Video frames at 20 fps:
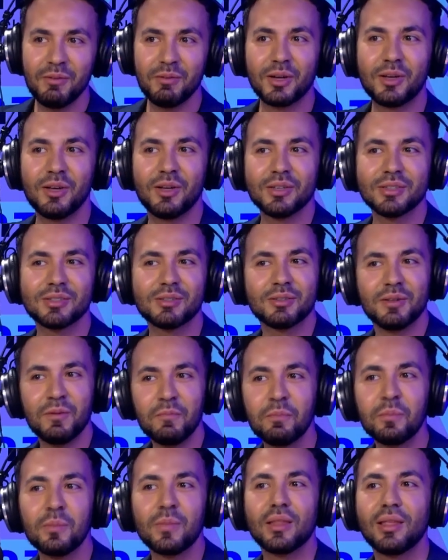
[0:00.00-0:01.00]

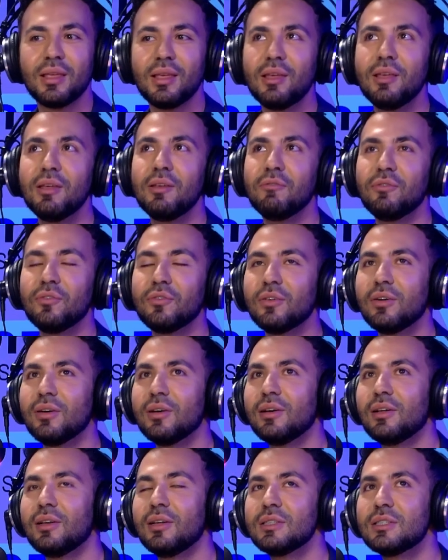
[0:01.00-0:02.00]
Because if
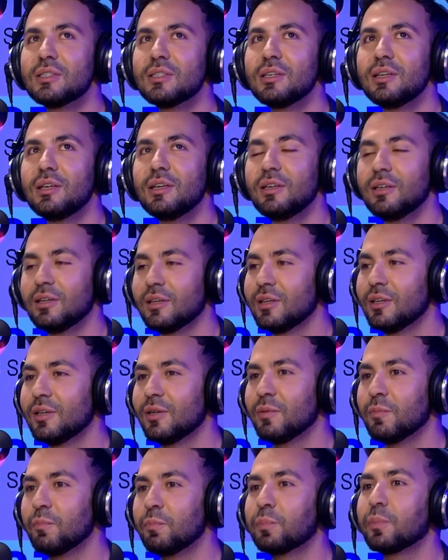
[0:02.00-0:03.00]
let's say, it
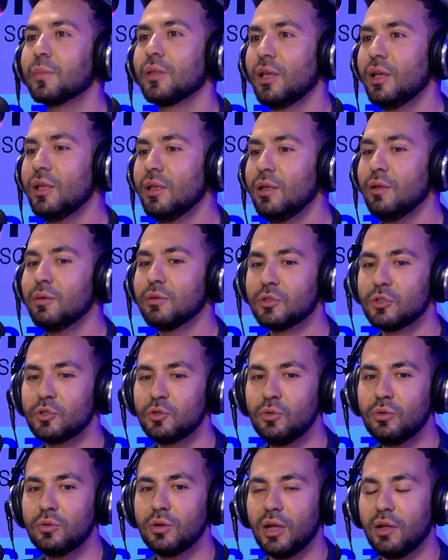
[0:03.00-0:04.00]
affects you. Yeah,
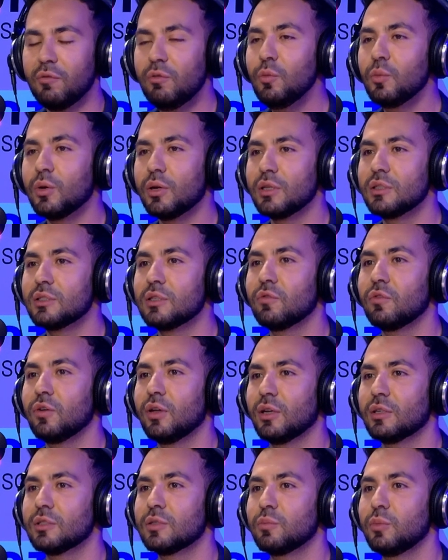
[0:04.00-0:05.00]
sure, everyone it
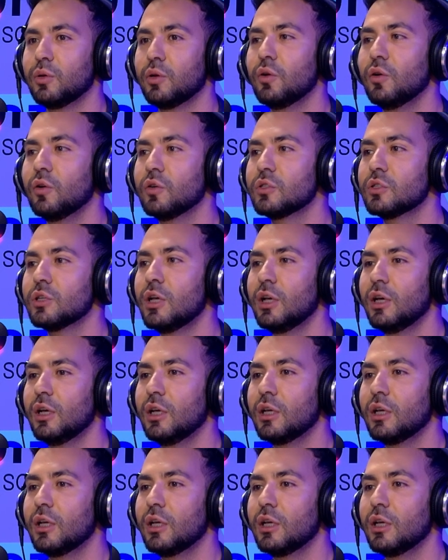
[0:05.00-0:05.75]
affects, because